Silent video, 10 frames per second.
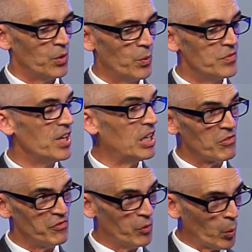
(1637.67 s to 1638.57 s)
We've done
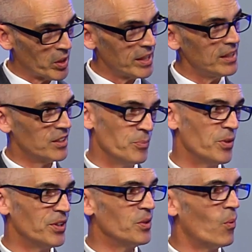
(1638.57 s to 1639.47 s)
40
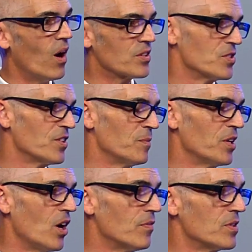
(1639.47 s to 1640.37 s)
community walks since I've been
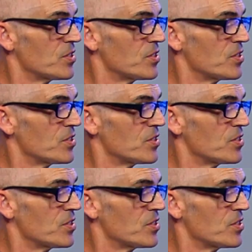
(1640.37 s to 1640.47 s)
in office,